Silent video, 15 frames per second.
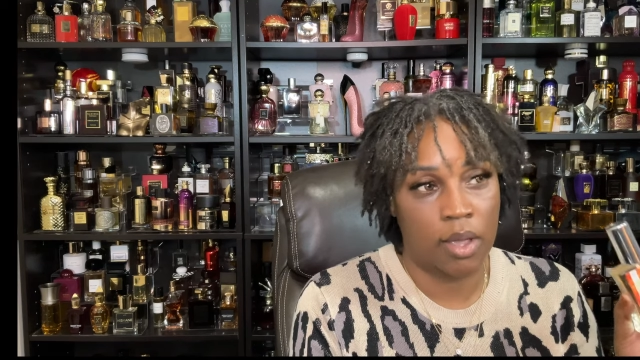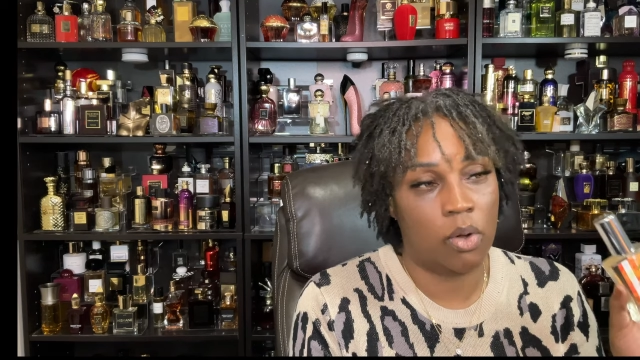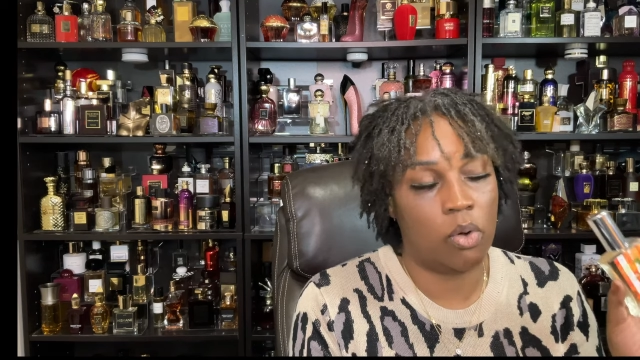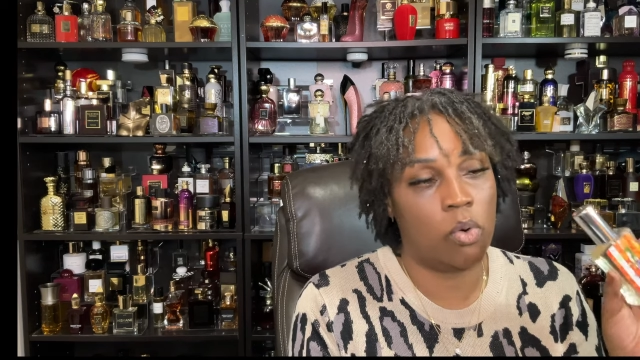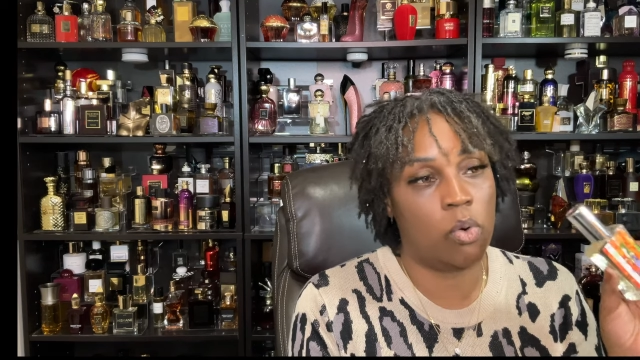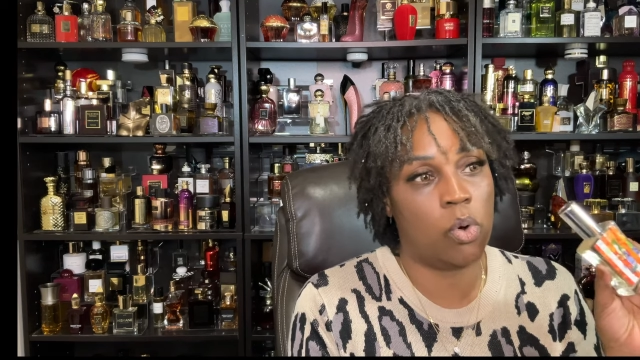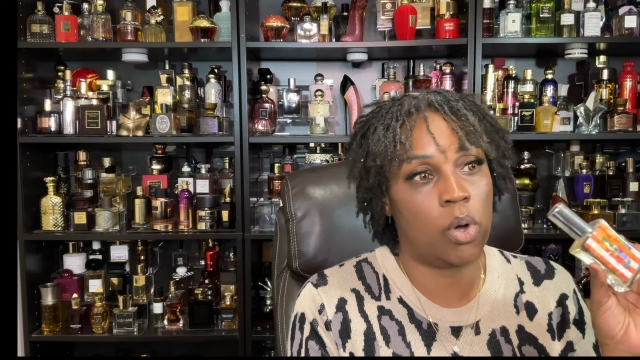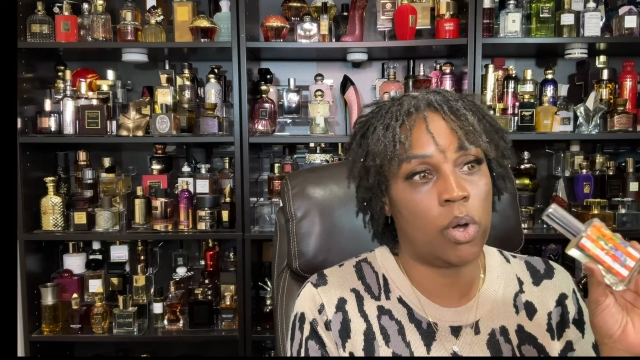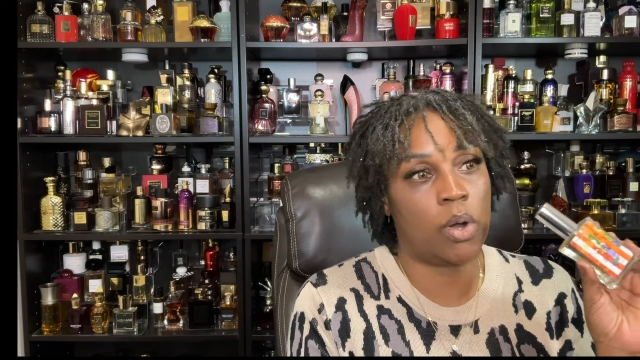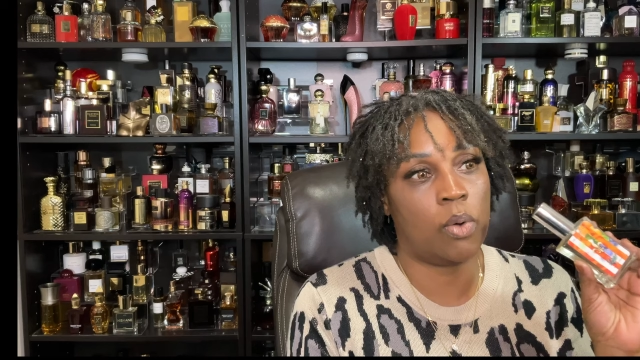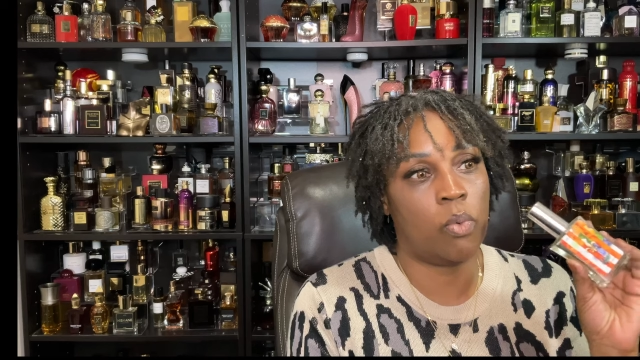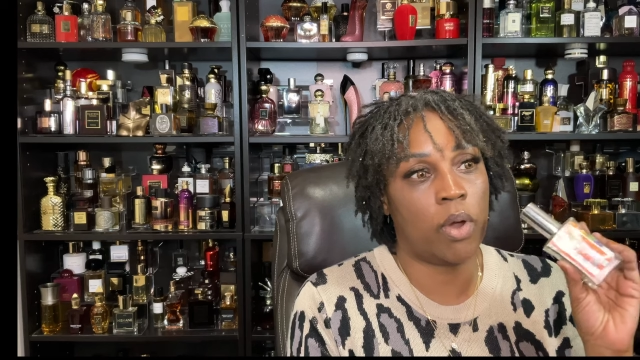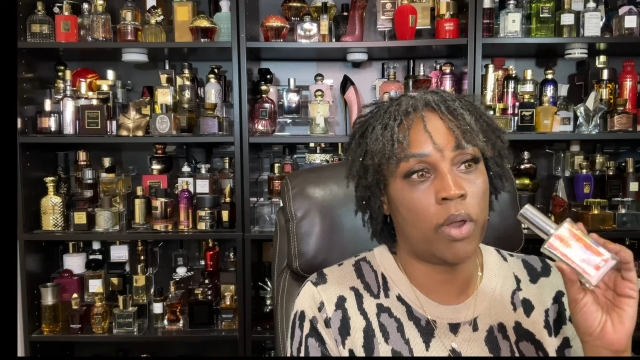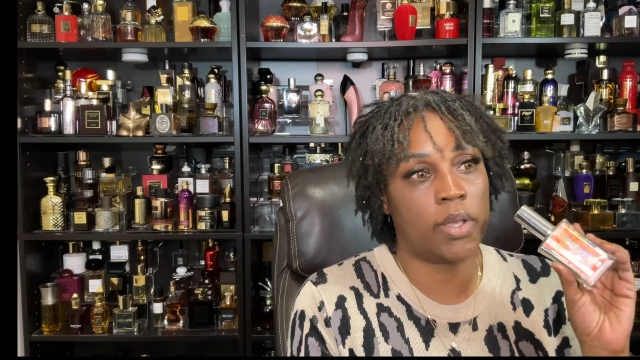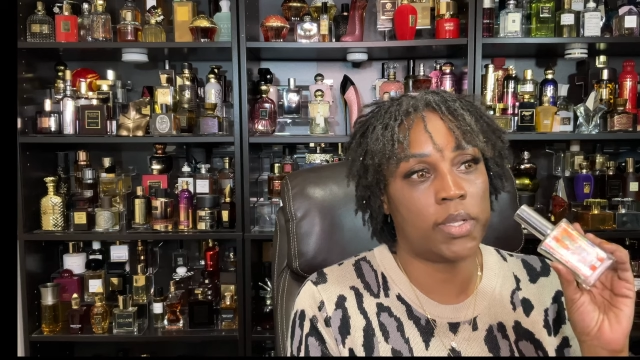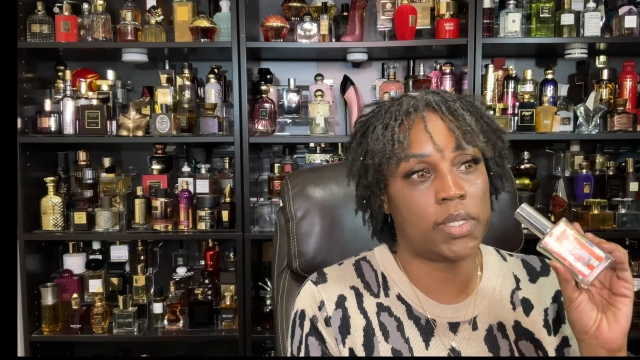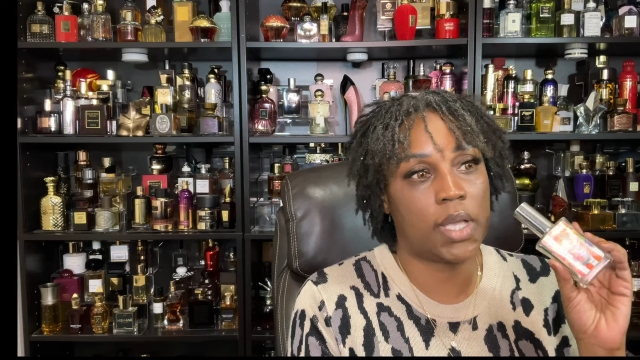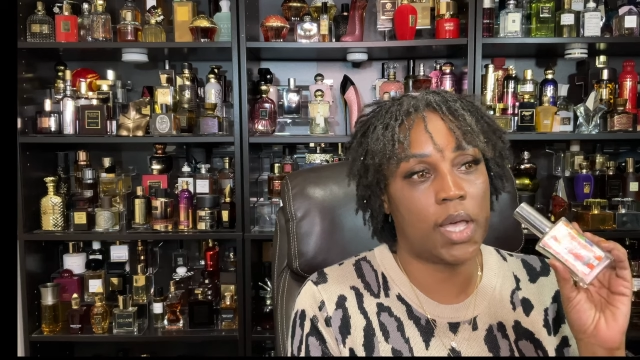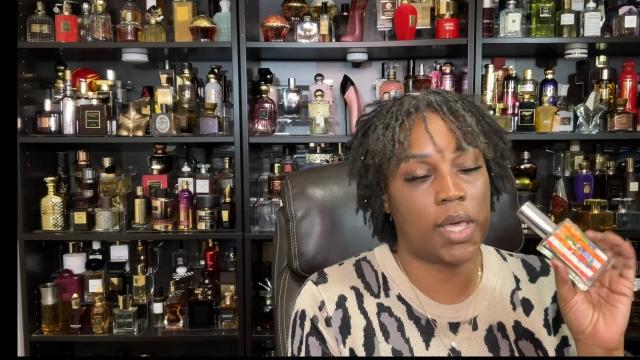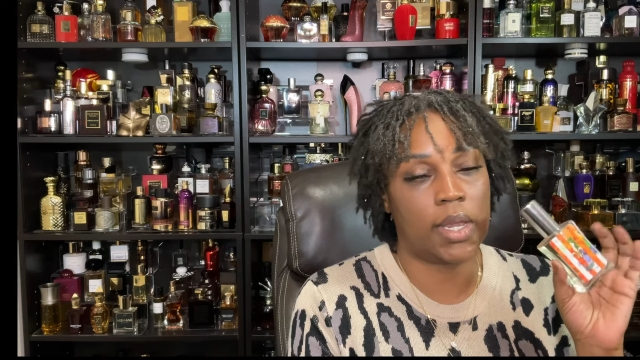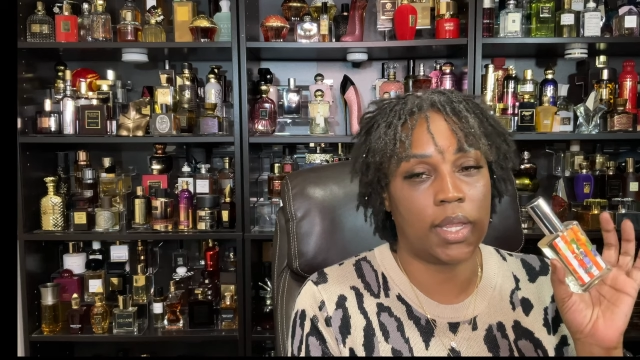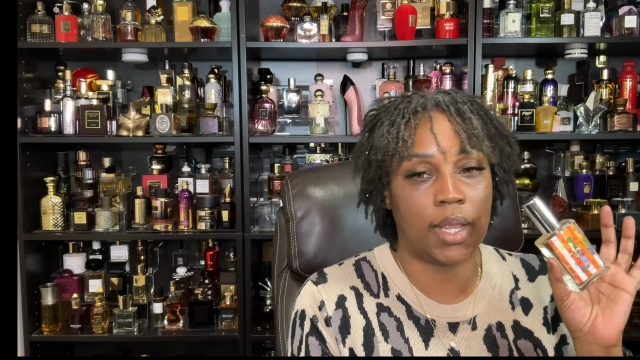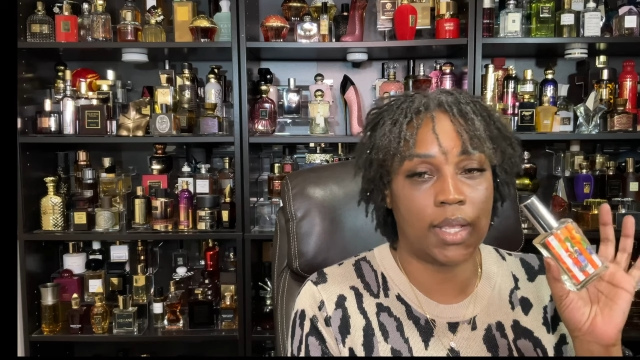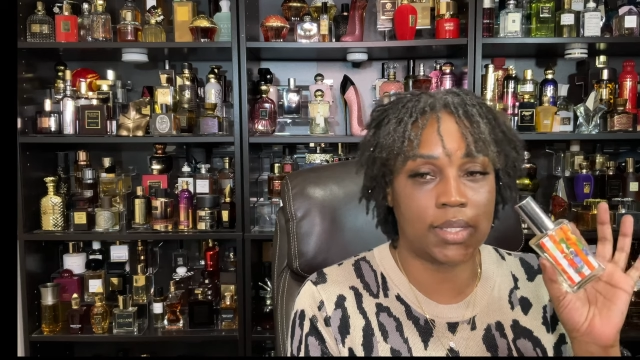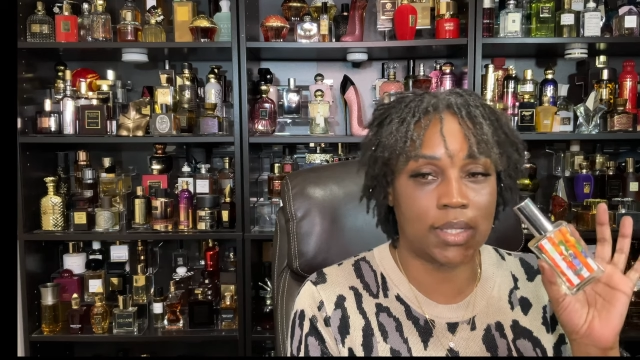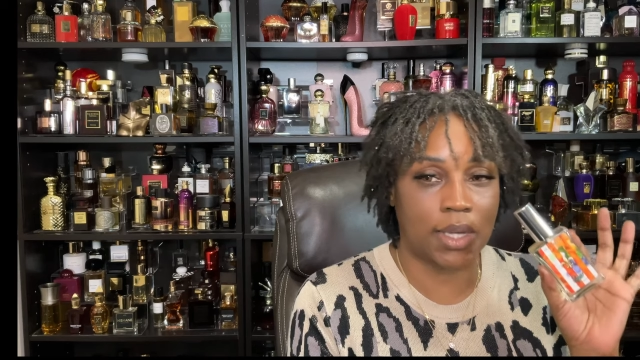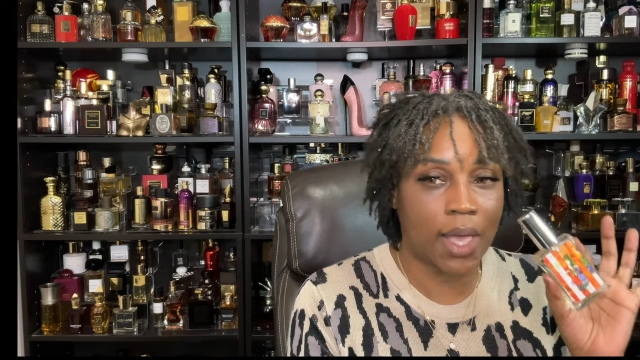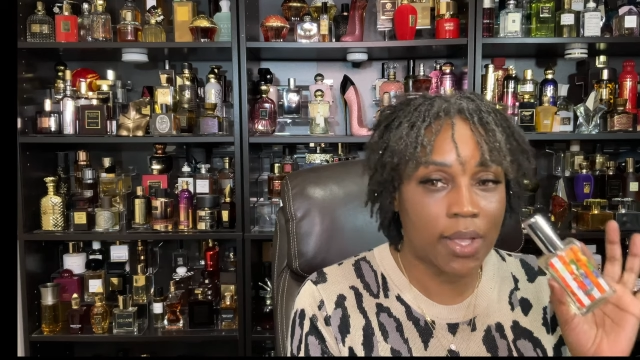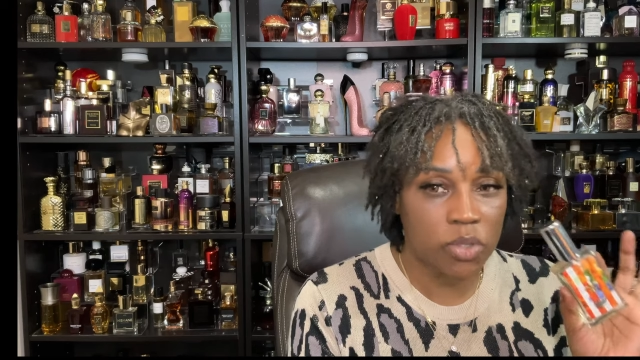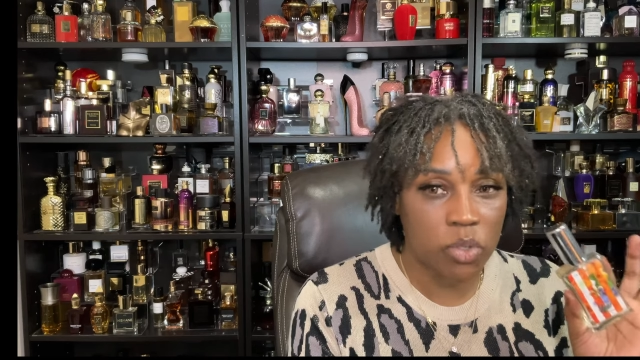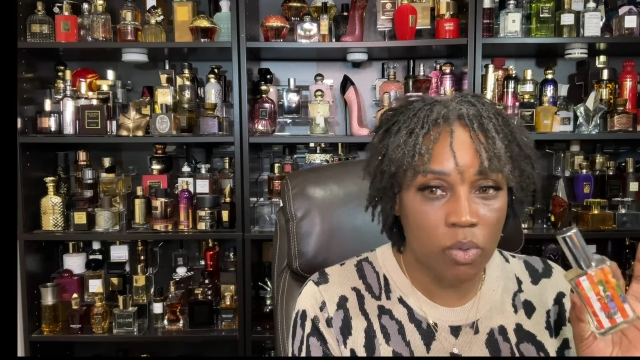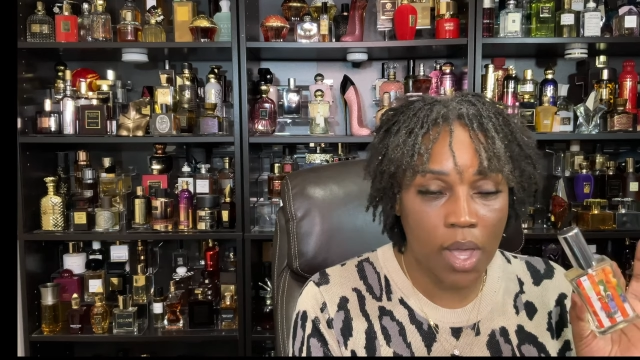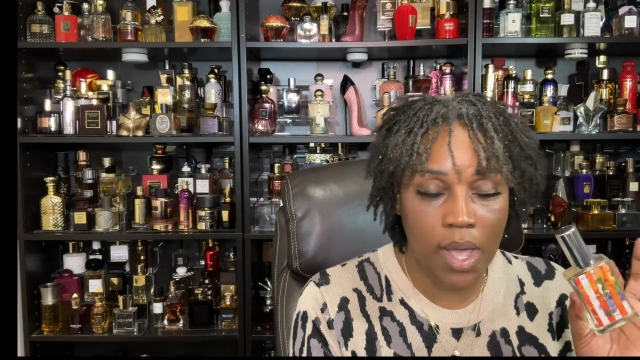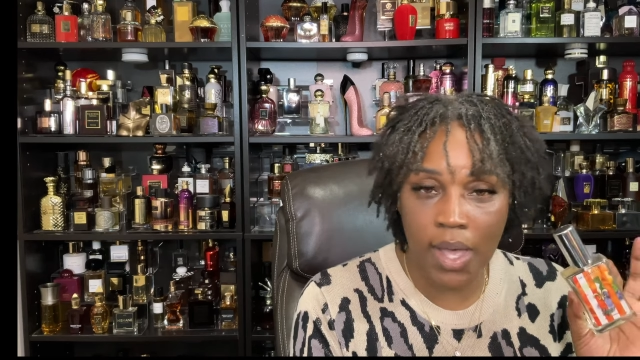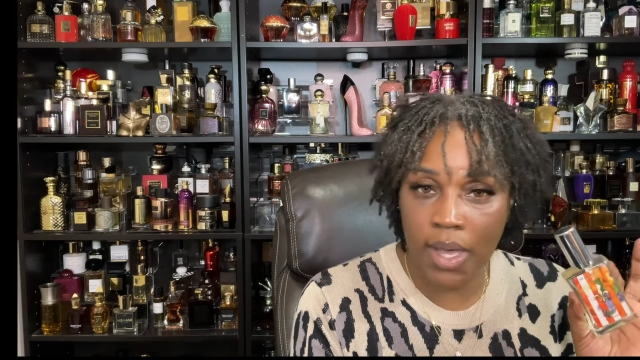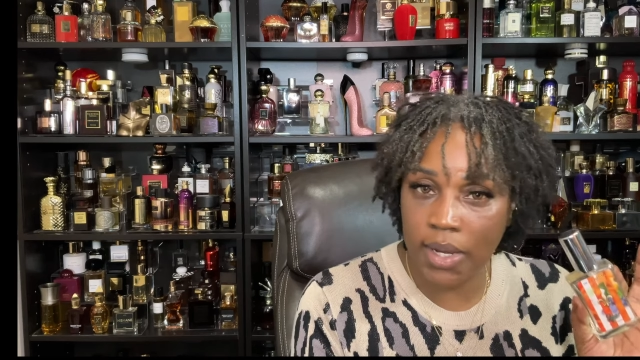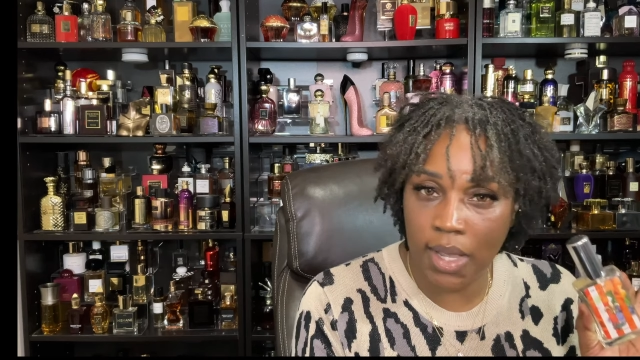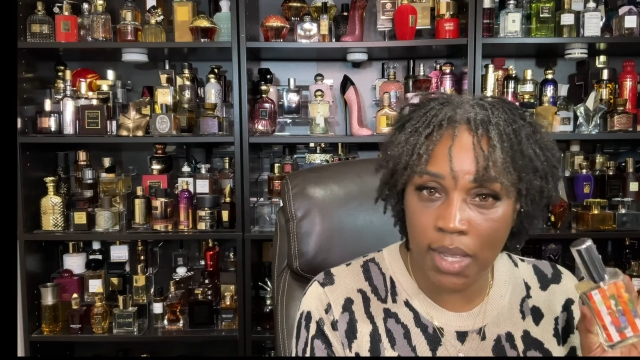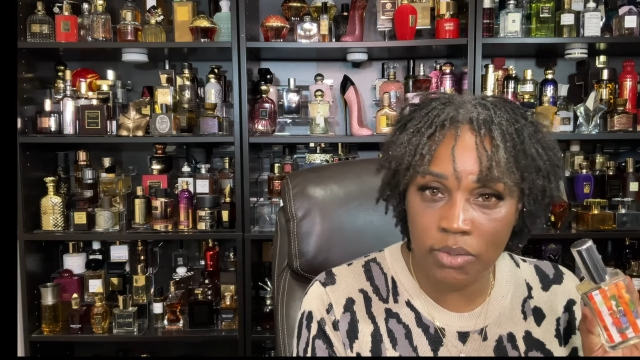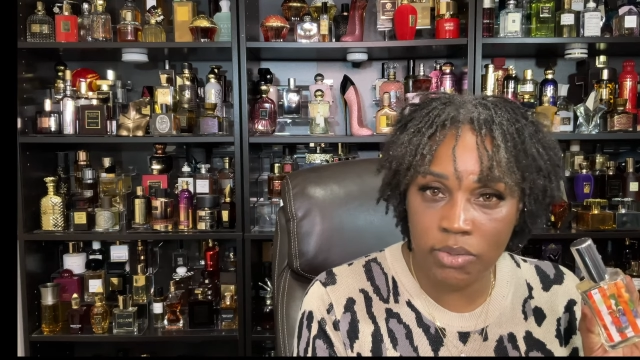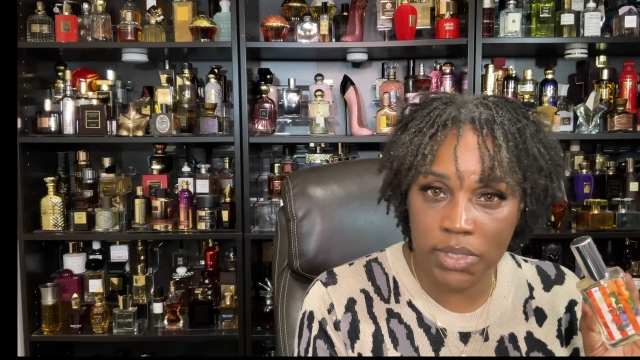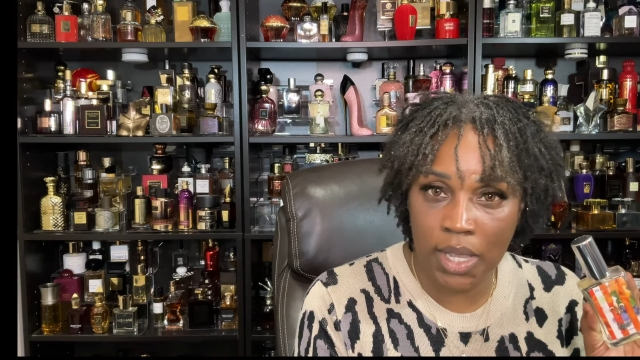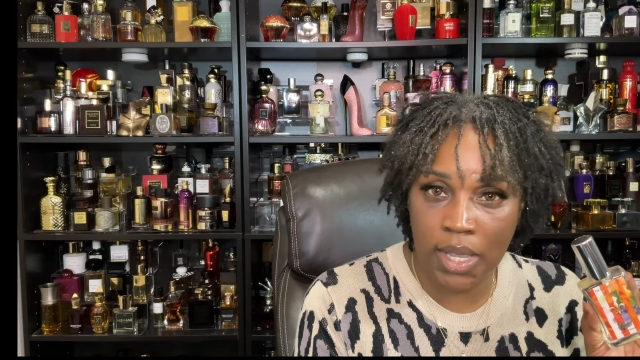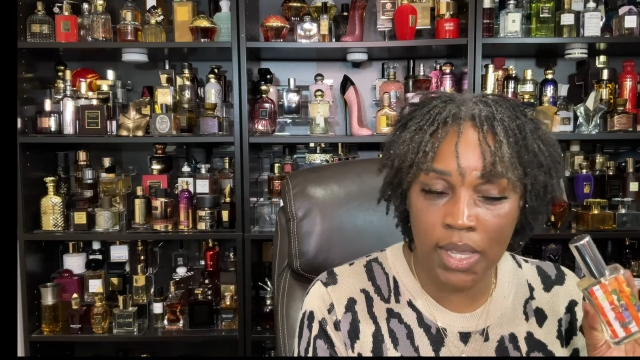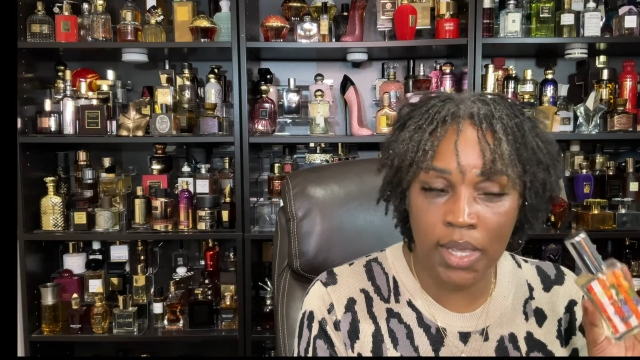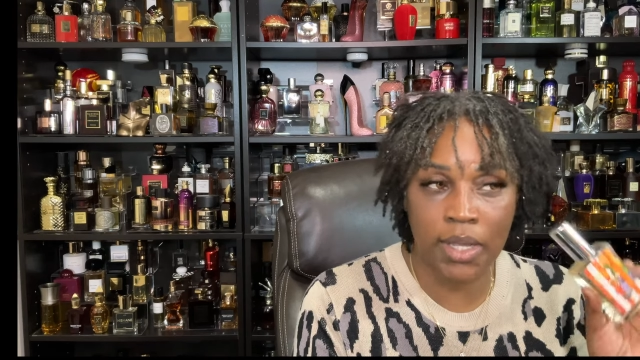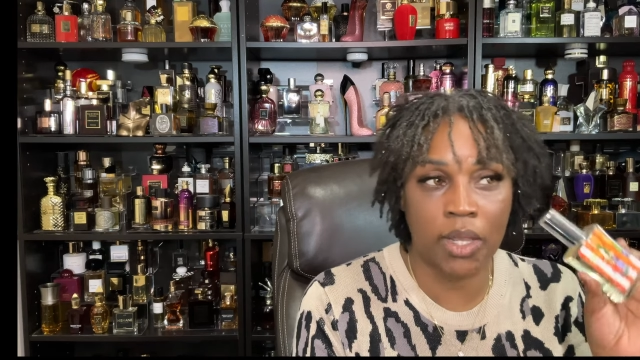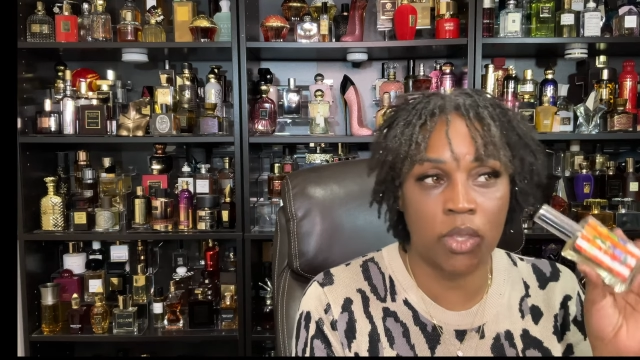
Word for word: or where it's kind of, it's not too hot outside,